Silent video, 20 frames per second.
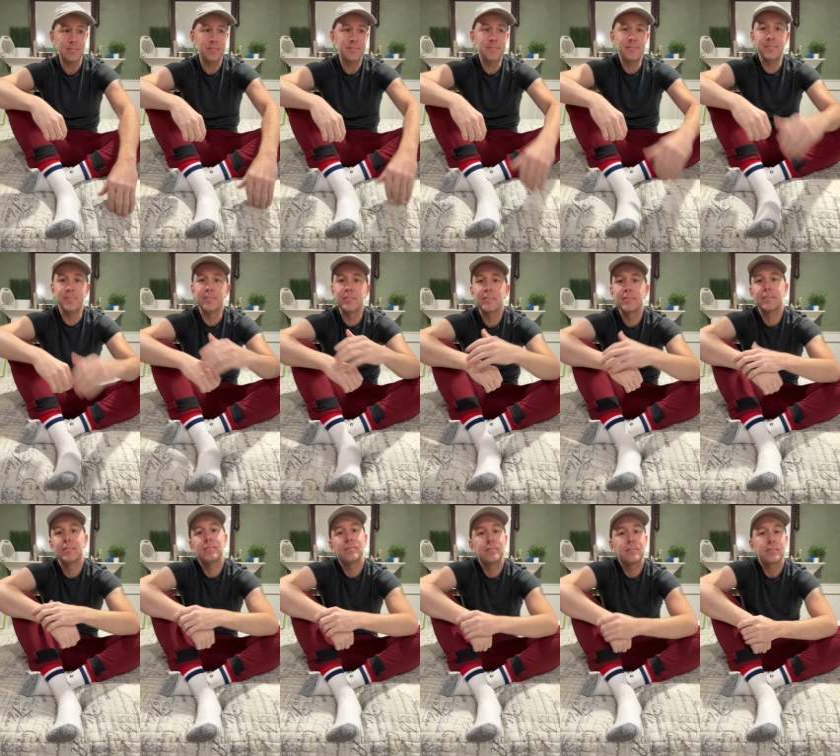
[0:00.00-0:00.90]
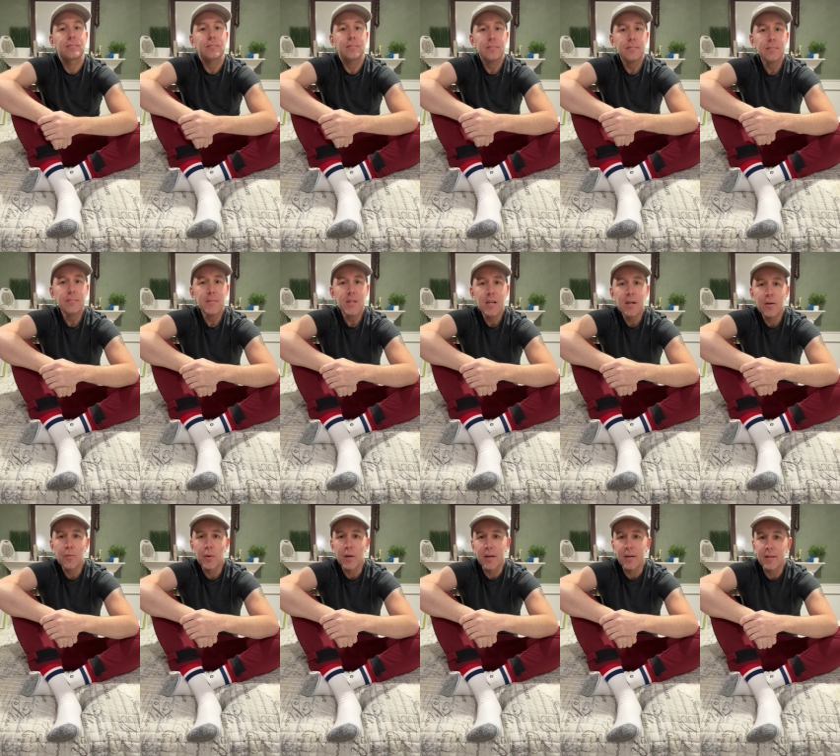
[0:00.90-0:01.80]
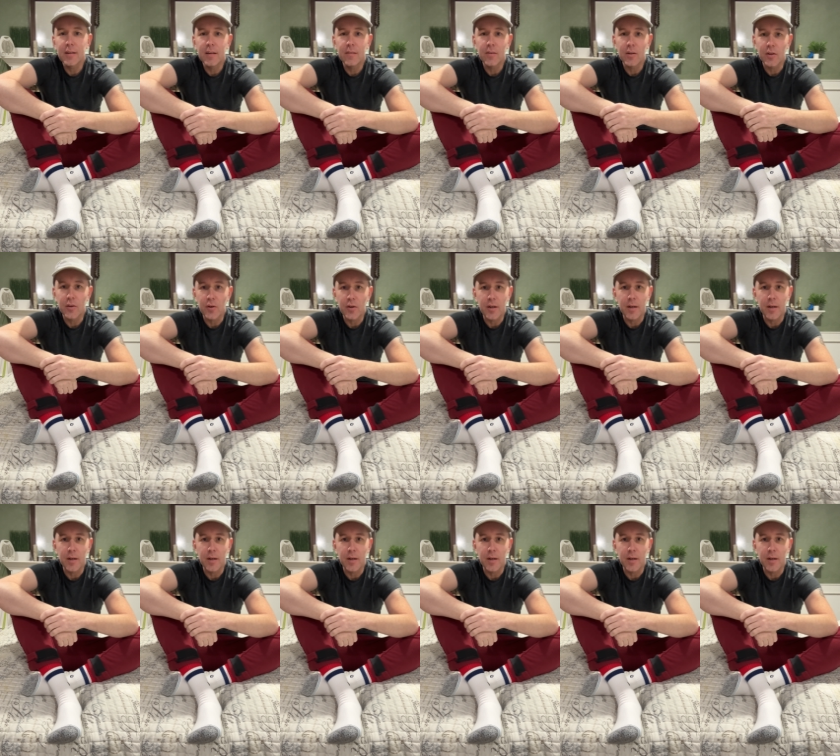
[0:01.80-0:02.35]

I wanted to give a little